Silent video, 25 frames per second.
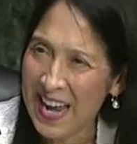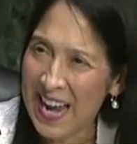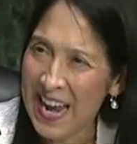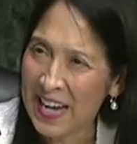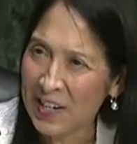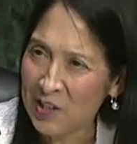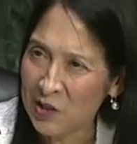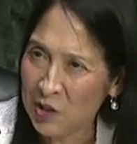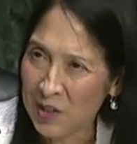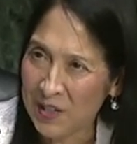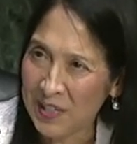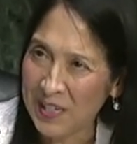
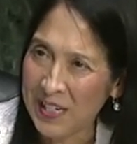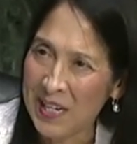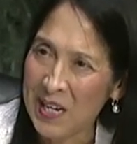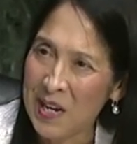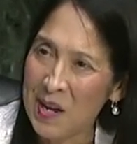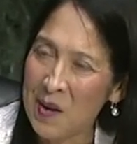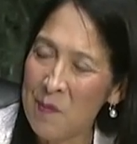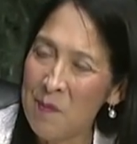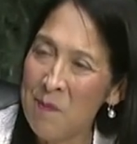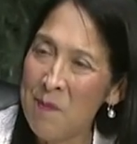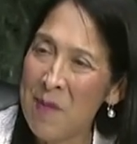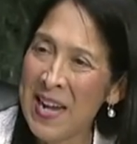actually
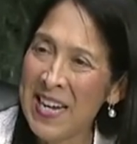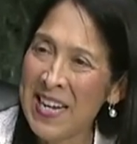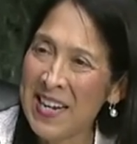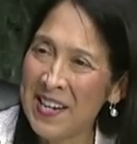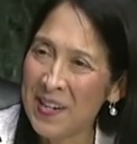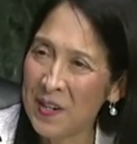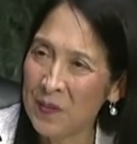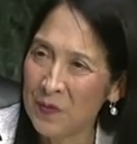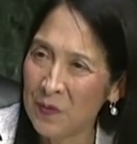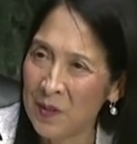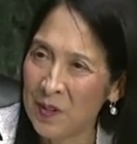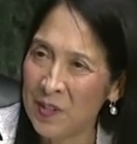made a
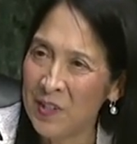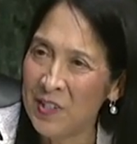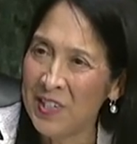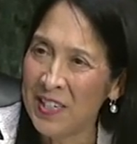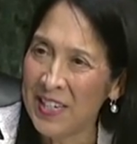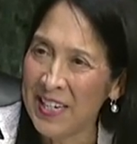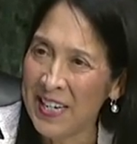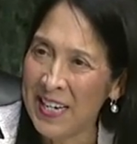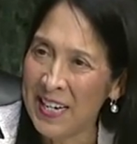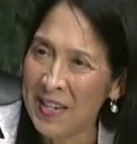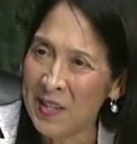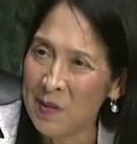difference
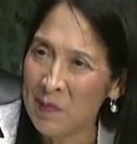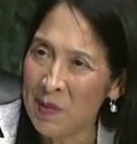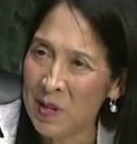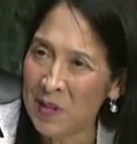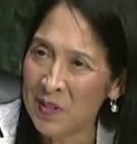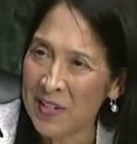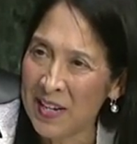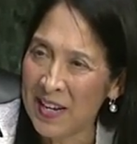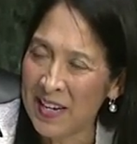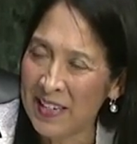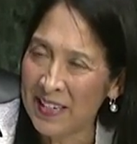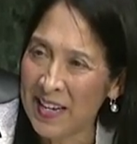in the
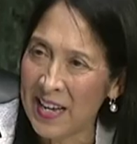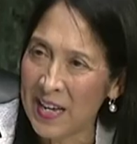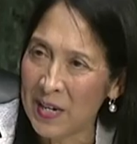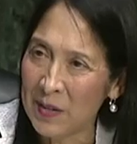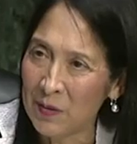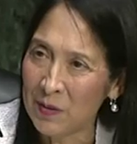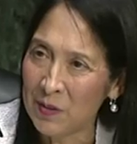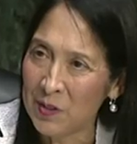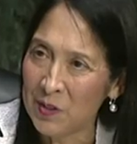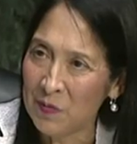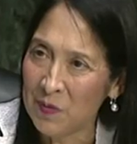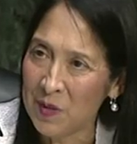
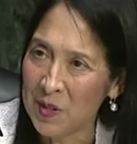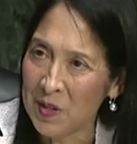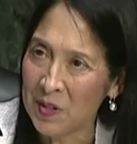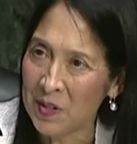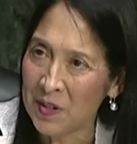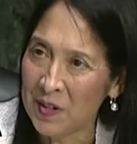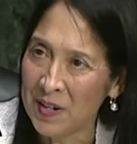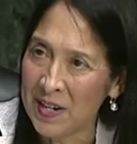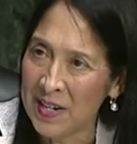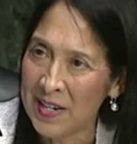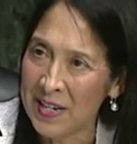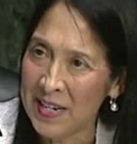multilateral
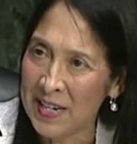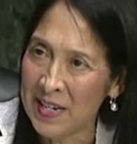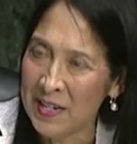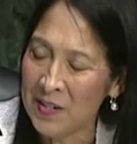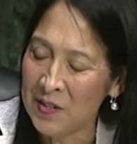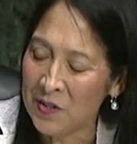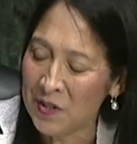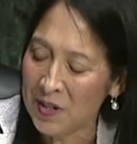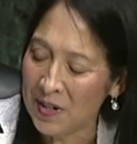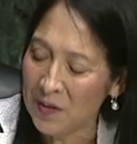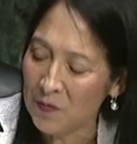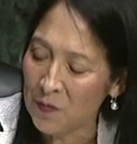sphere in
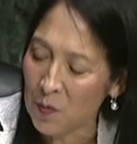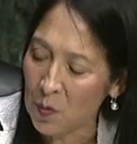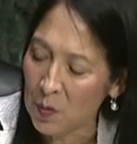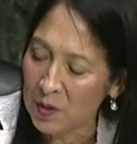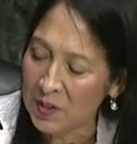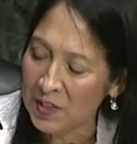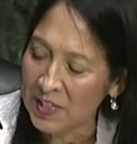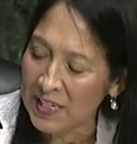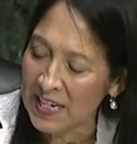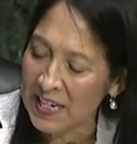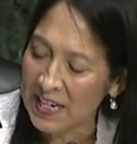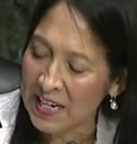
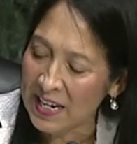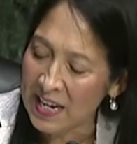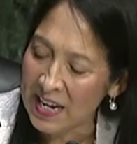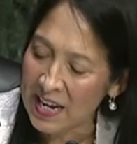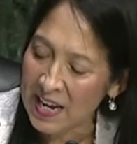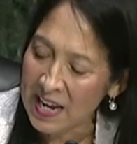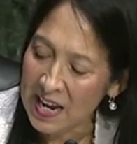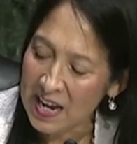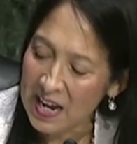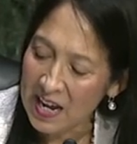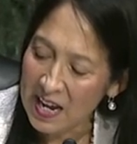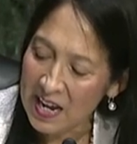enforcing
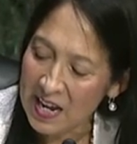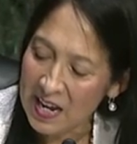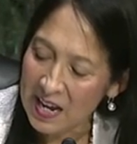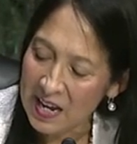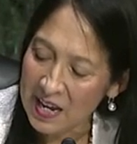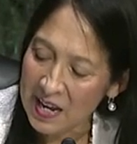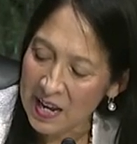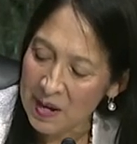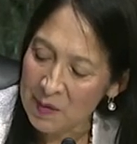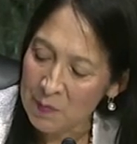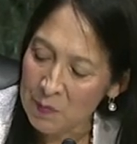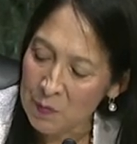
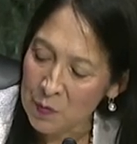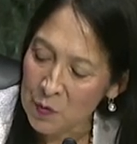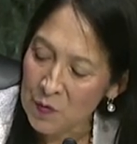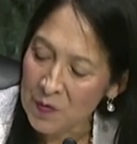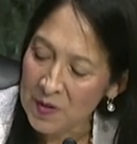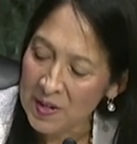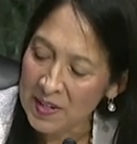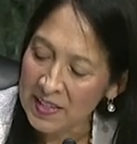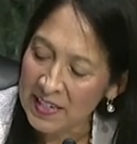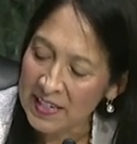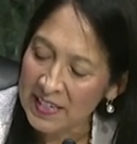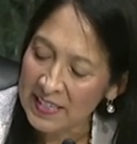and
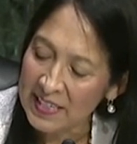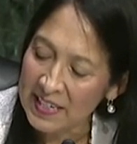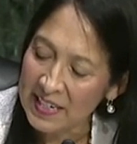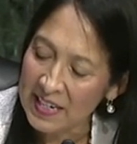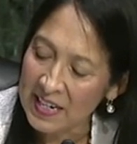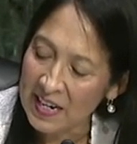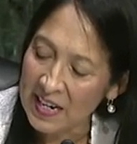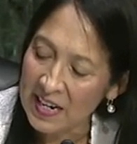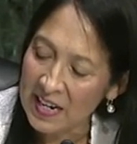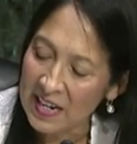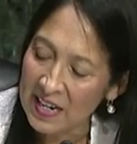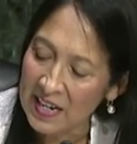moving these
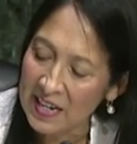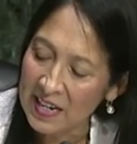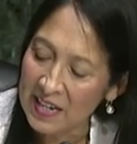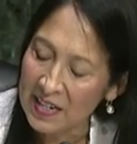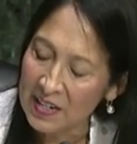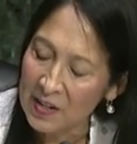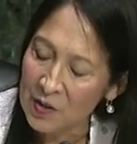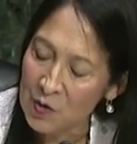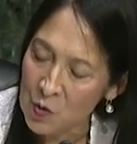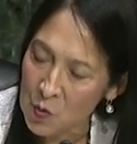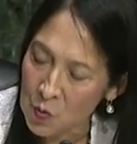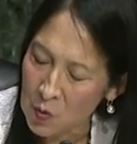
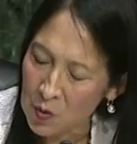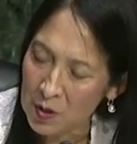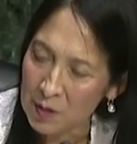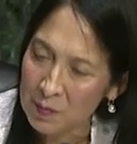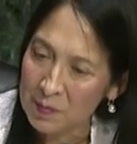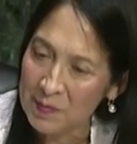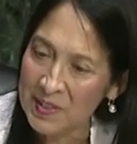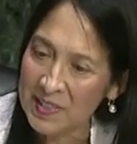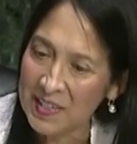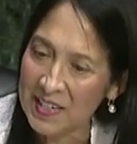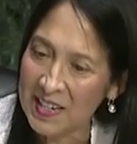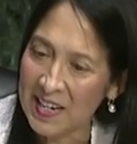
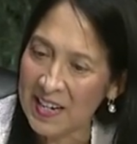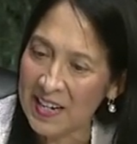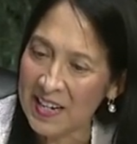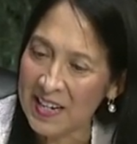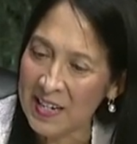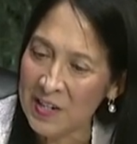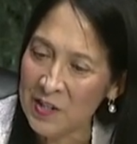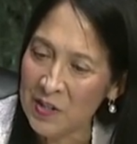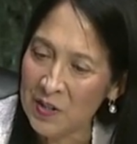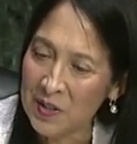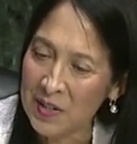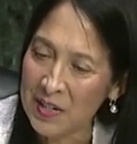norms
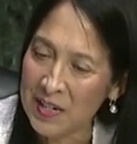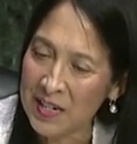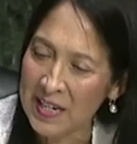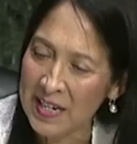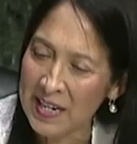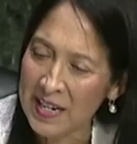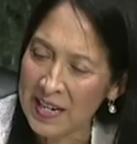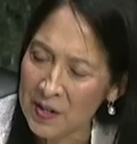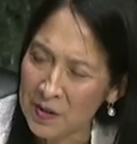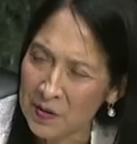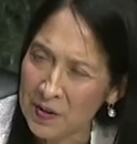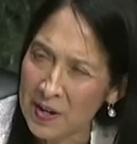into the
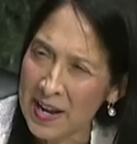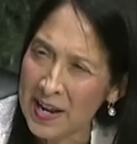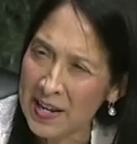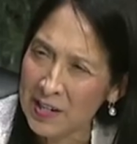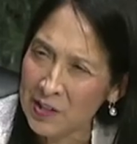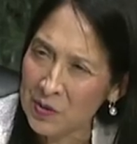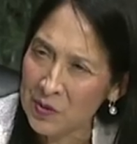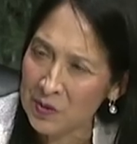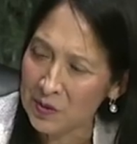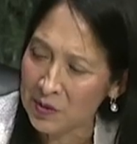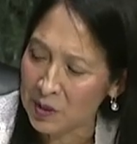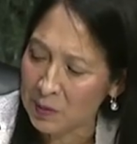
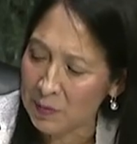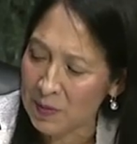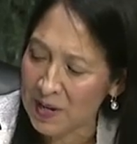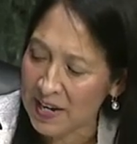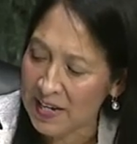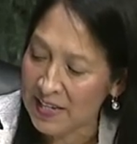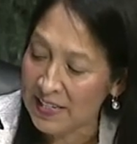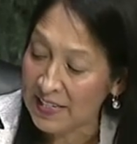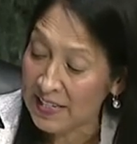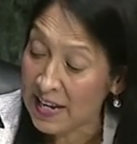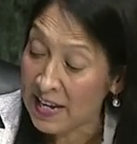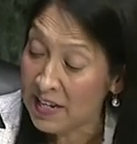international
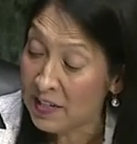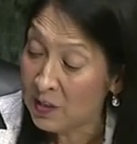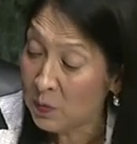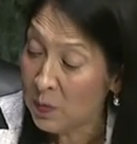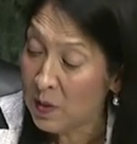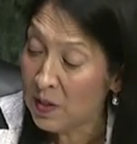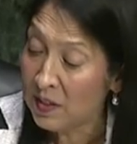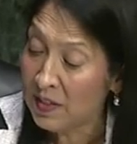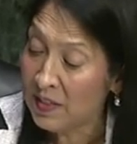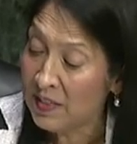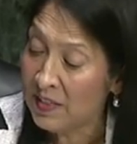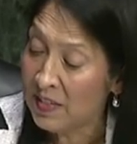space, as
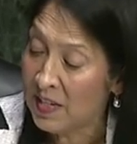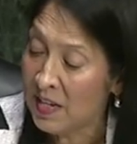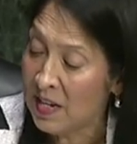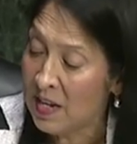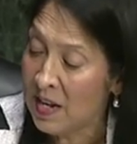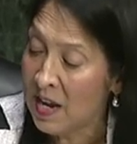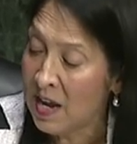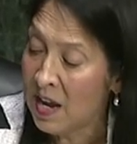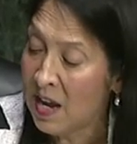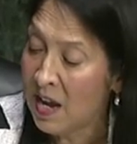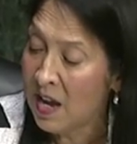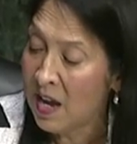well as in
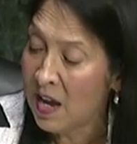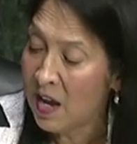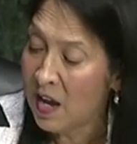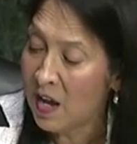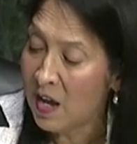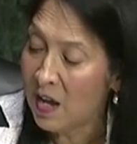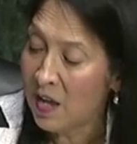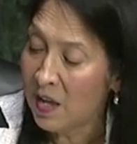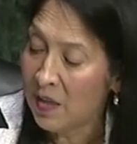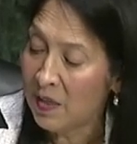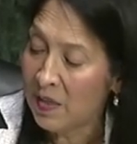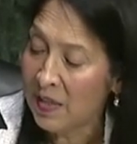
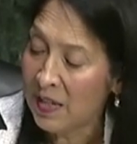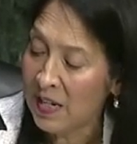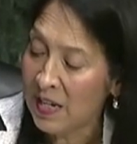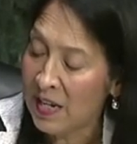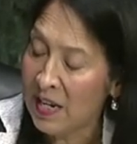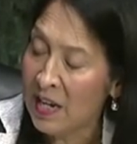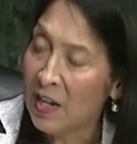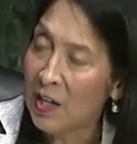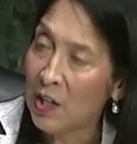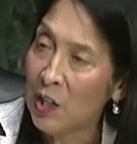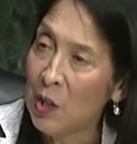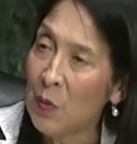the
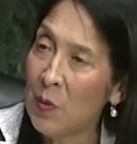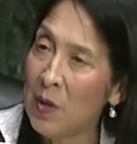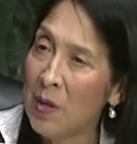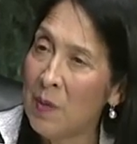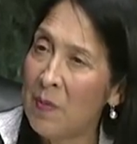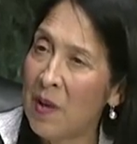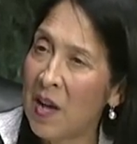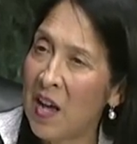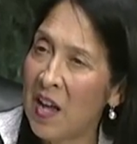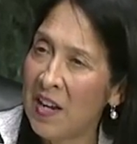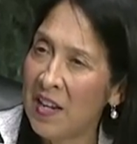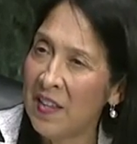UN
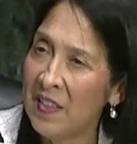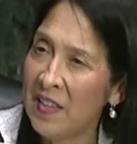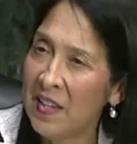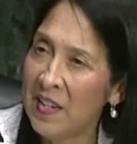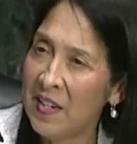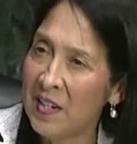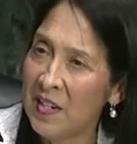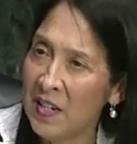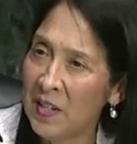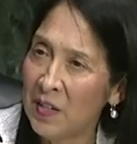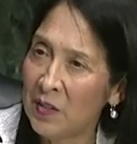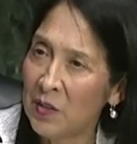body
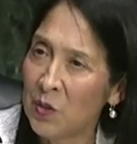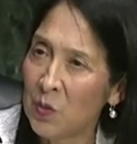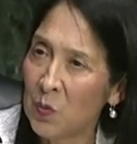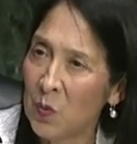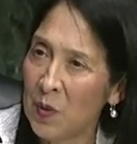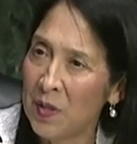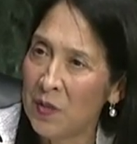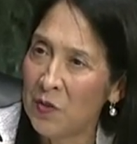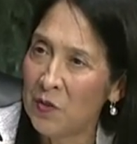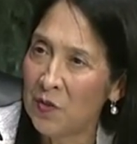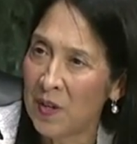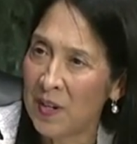that deals
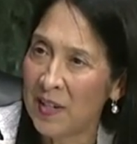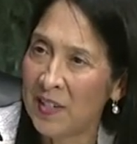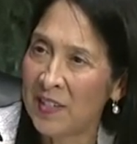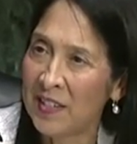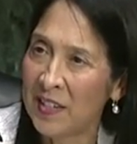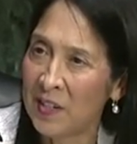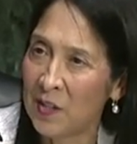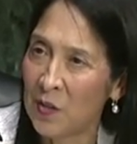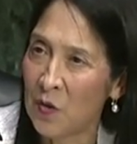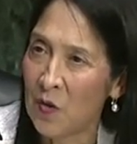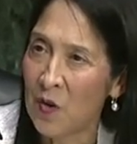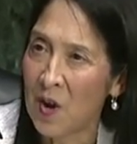with drugs
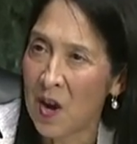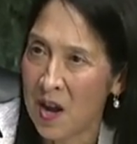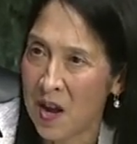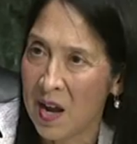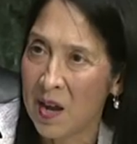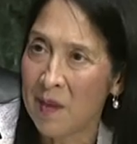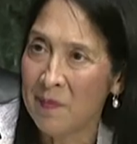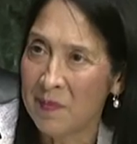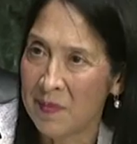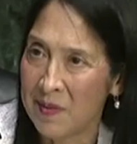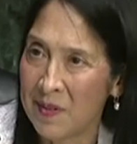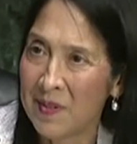and
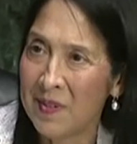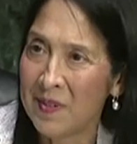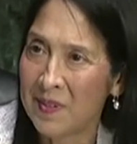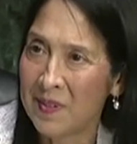crime.